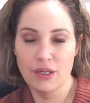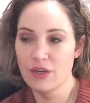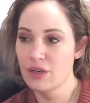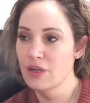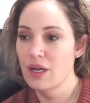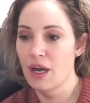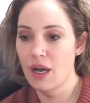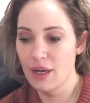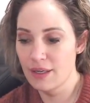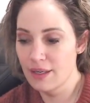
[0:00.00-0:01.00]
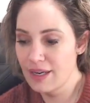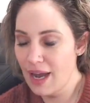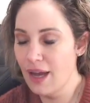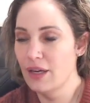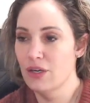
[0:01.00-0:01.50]
You're
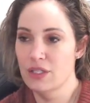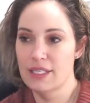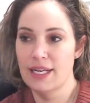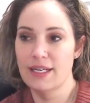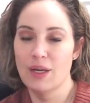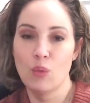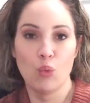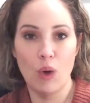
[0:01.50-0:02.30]
not understanding